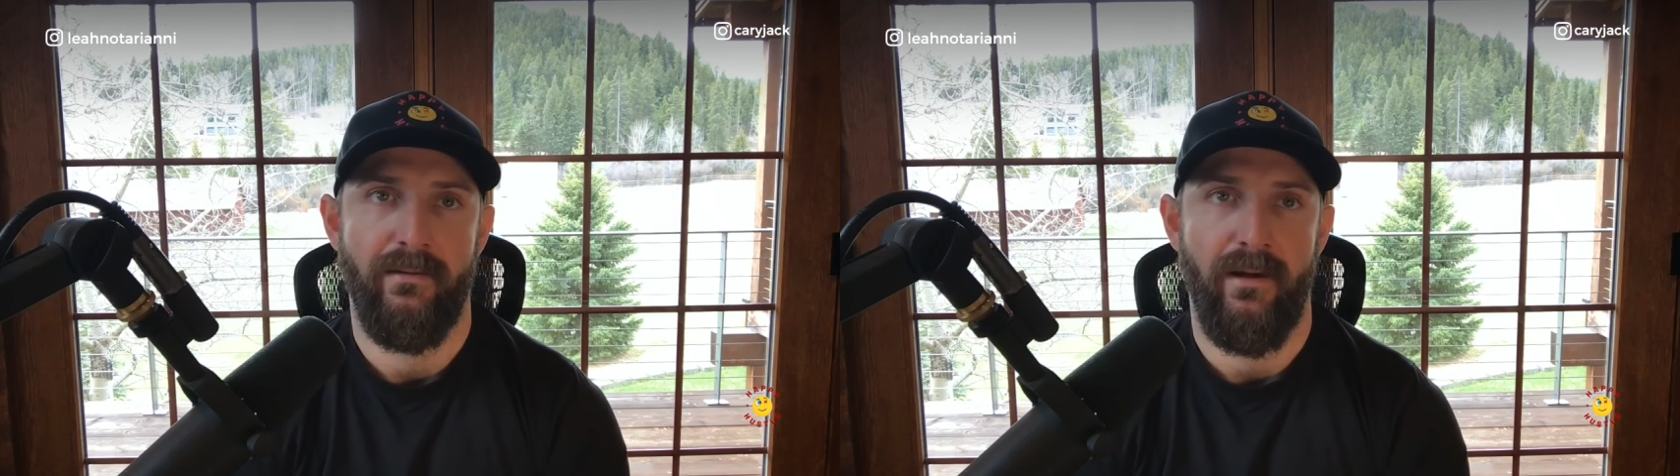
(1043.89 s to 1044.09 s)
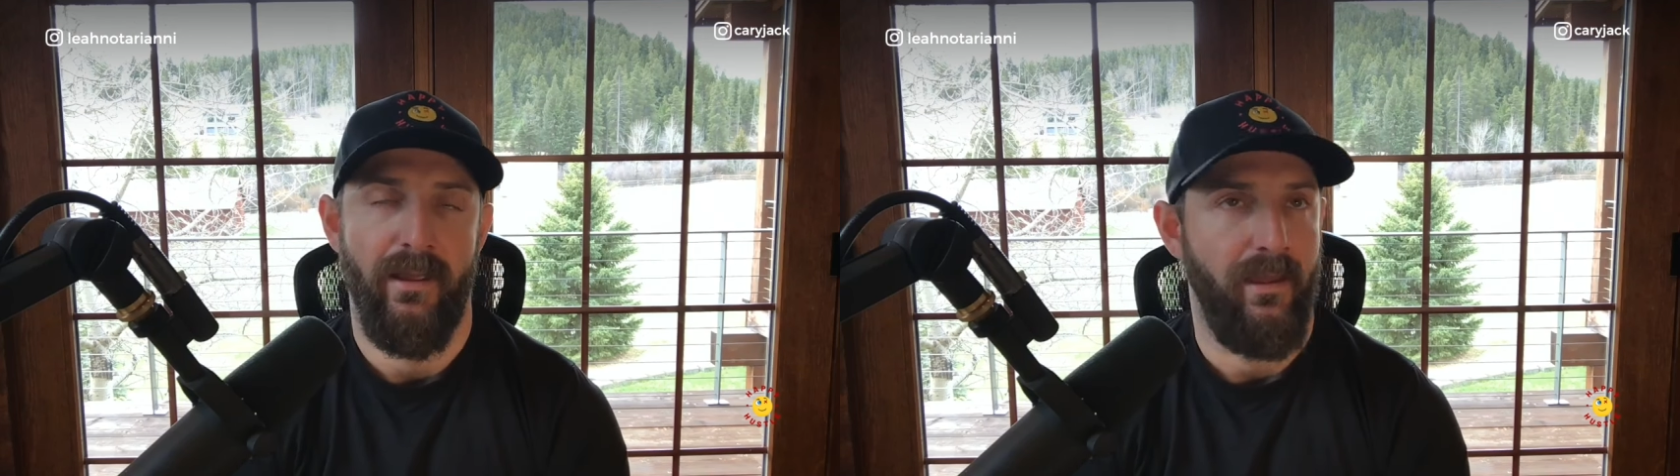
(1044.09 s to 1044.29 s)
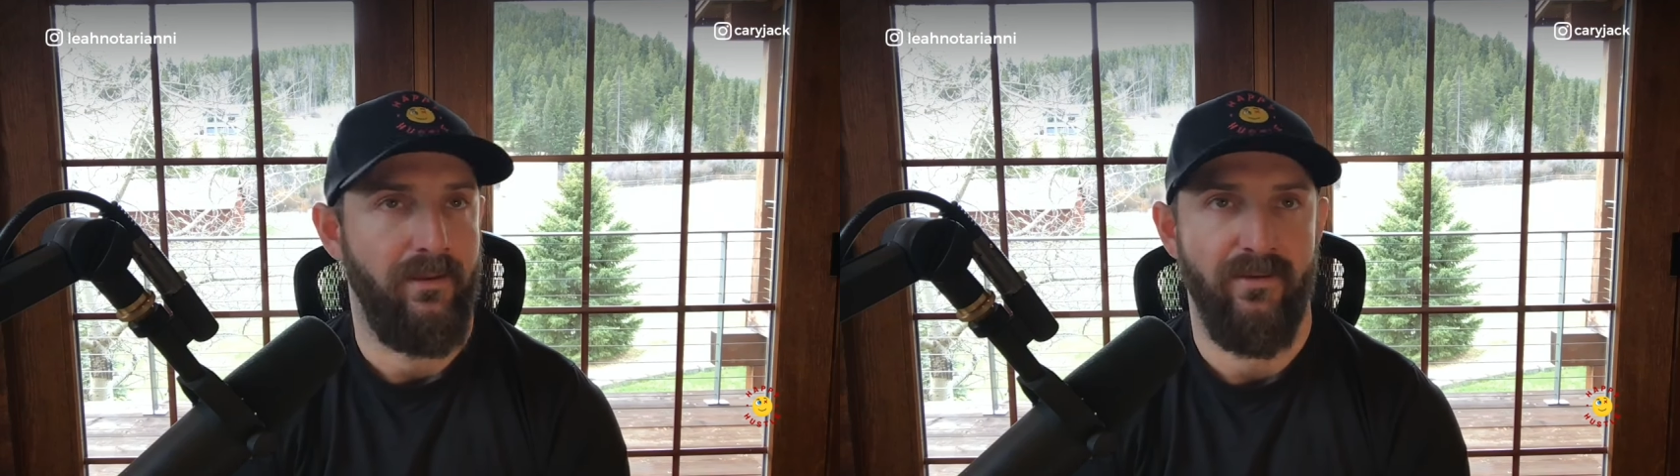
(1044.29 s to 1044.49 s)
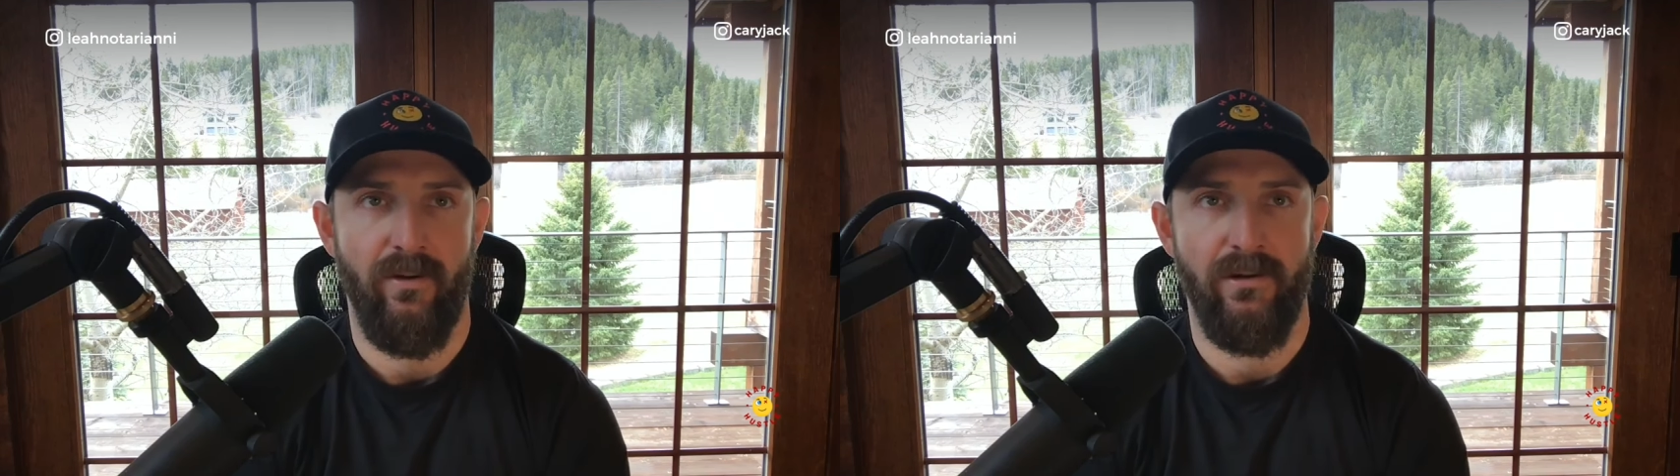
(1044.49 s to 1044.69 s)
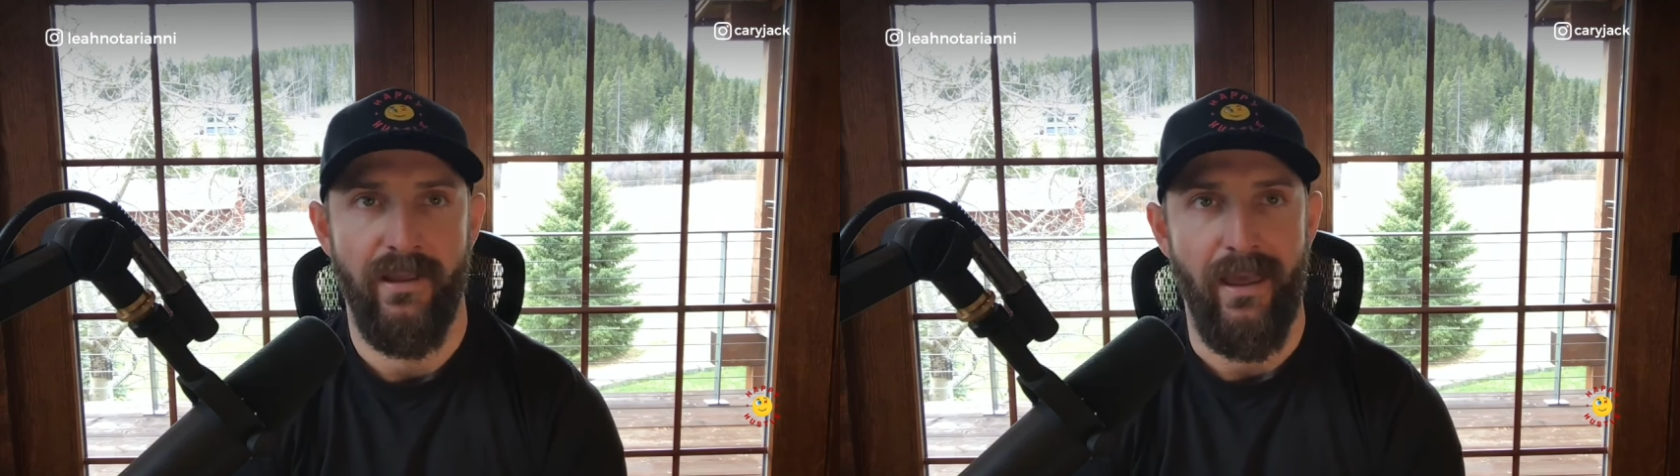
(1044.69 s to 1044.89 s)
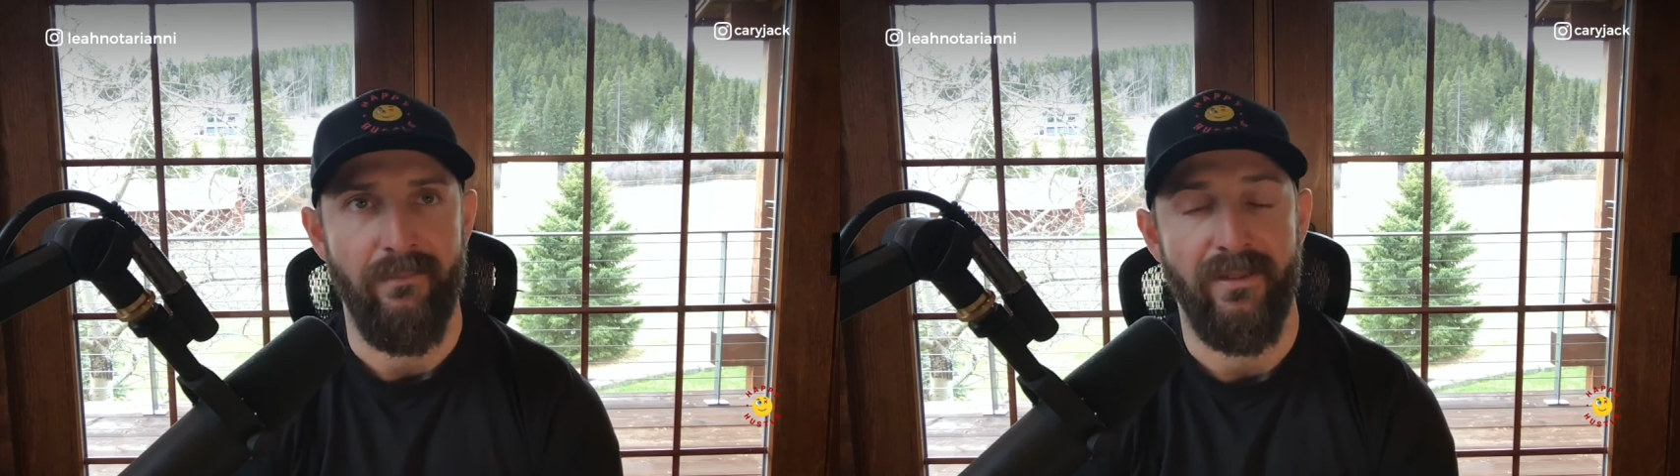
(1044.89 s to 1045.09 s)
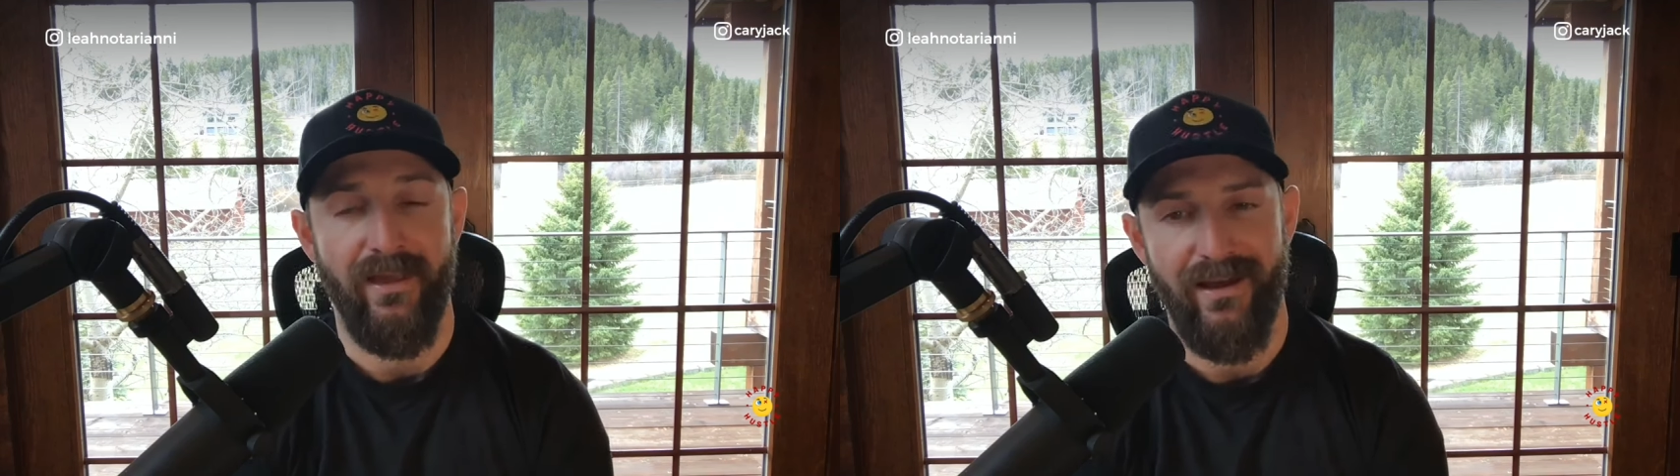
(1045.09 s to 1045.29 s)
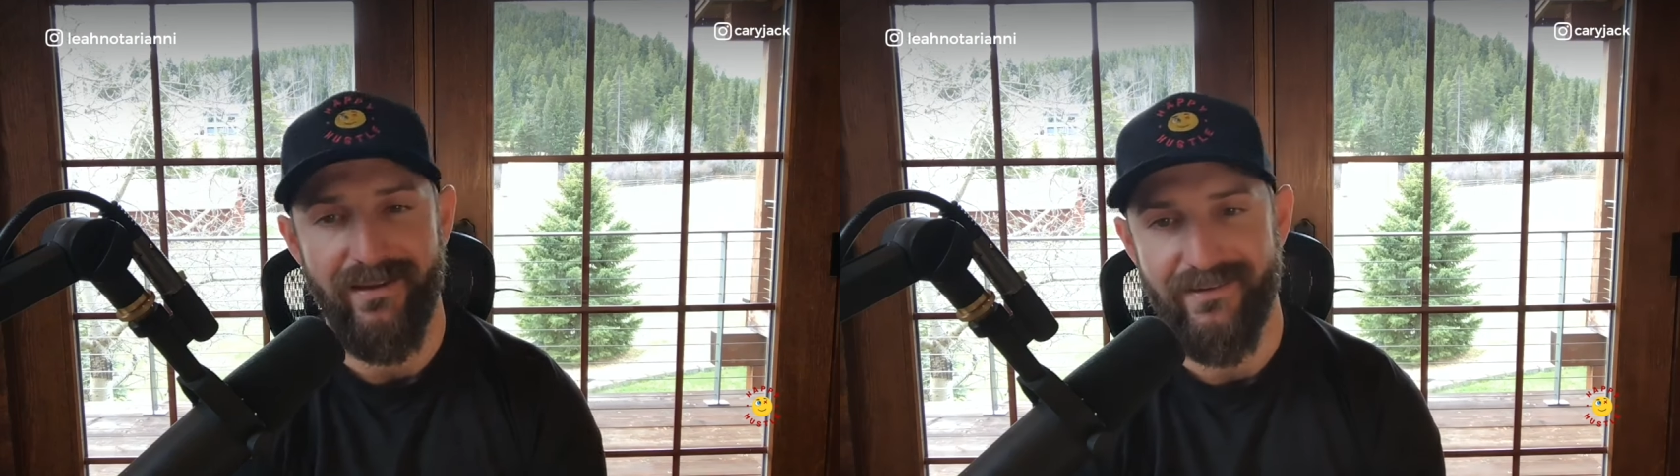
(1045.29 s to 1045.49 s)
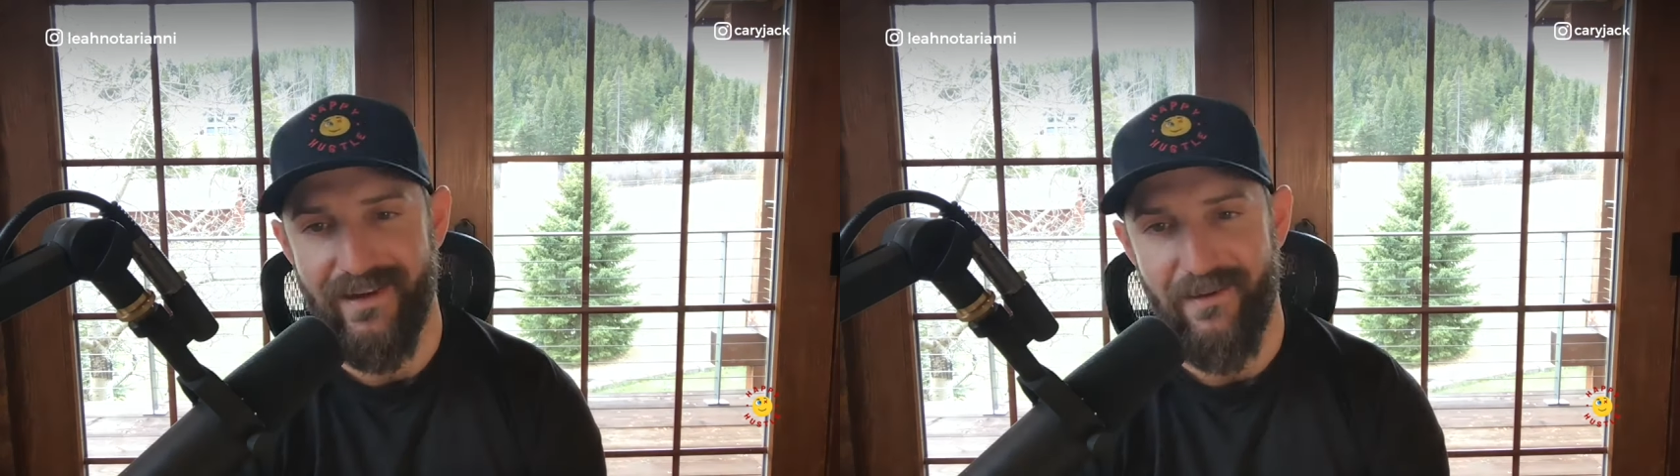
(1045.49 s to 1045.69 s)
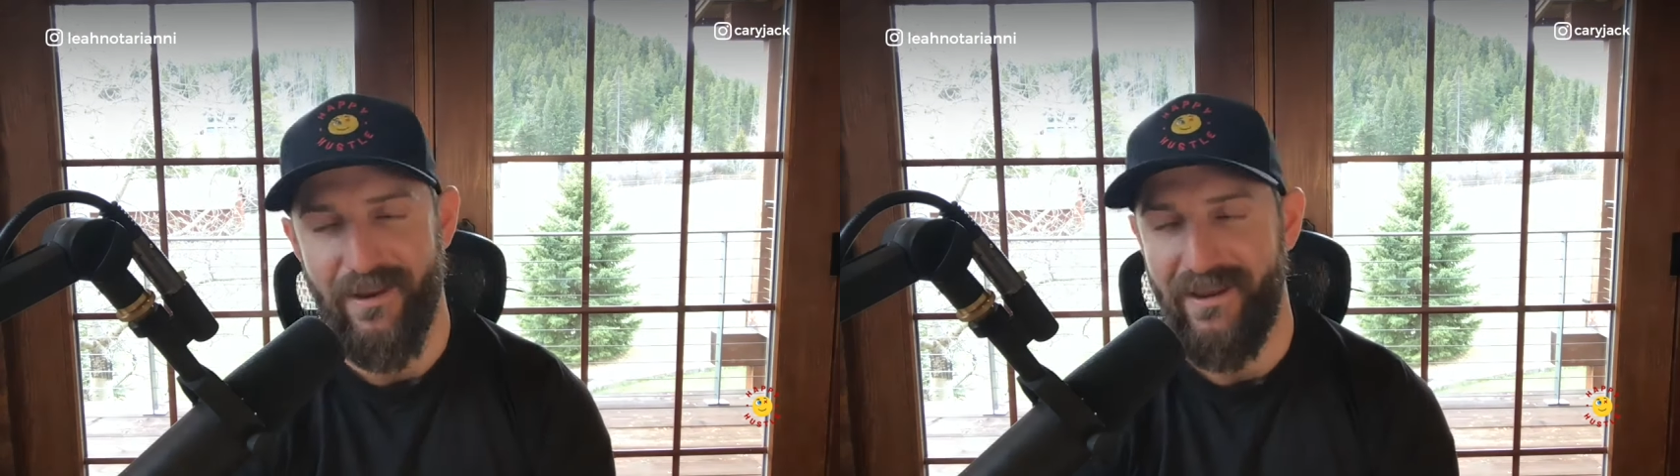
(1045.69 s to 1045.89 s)
again totally empathize
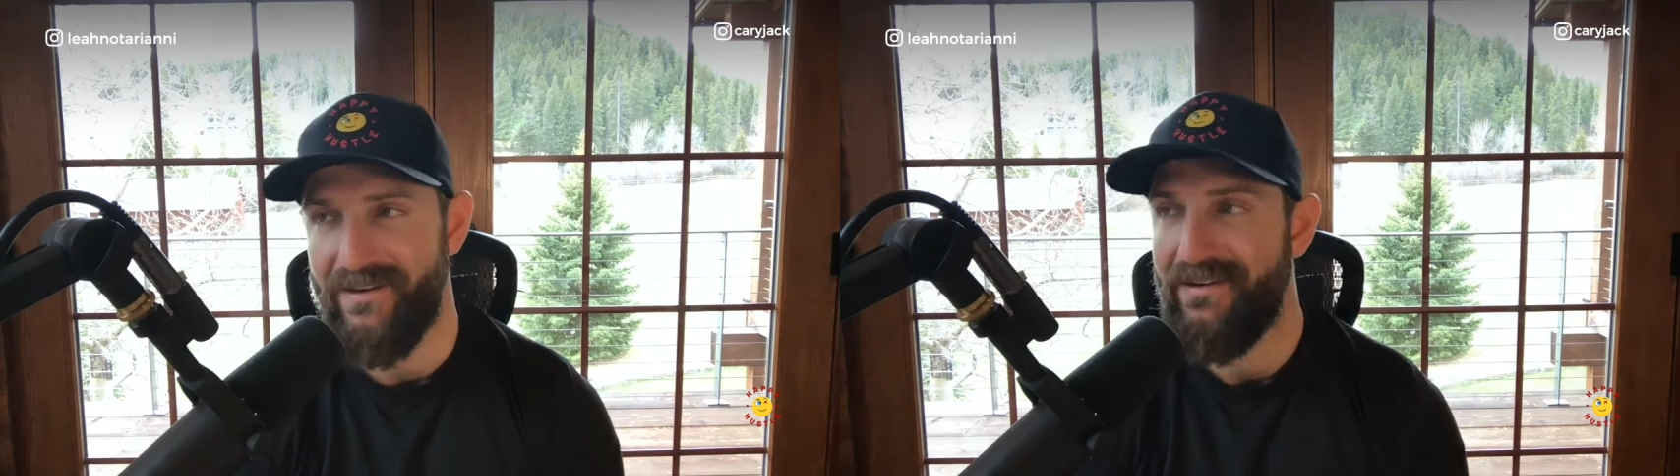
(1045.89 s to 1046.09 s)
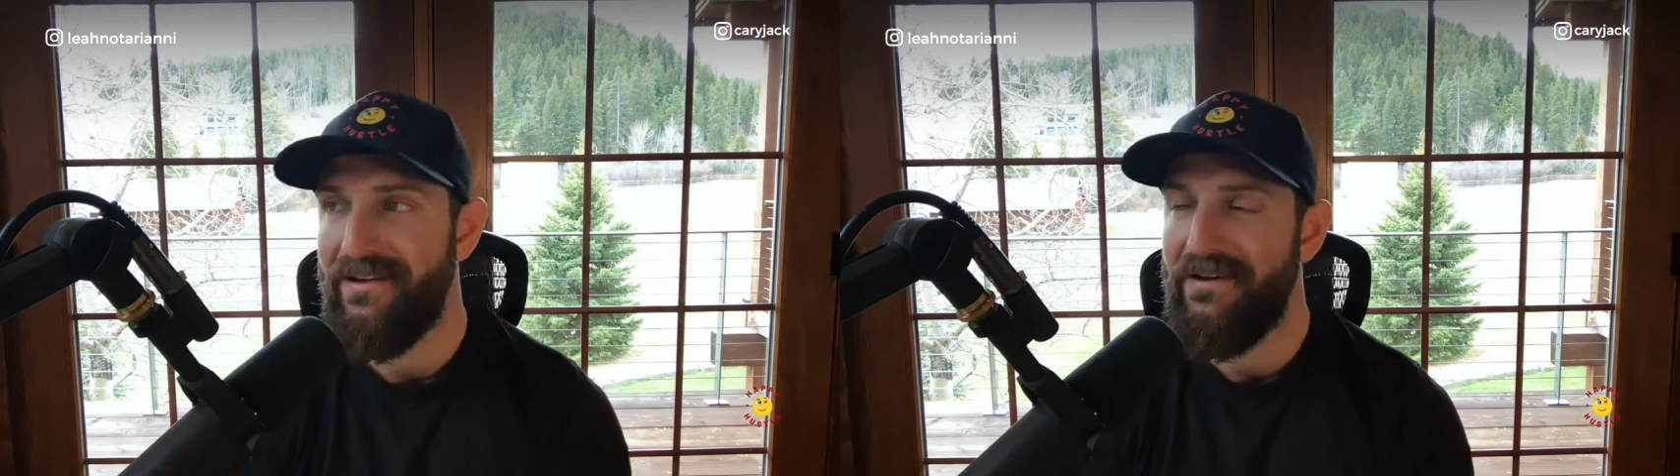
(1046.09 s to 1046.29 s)
i mean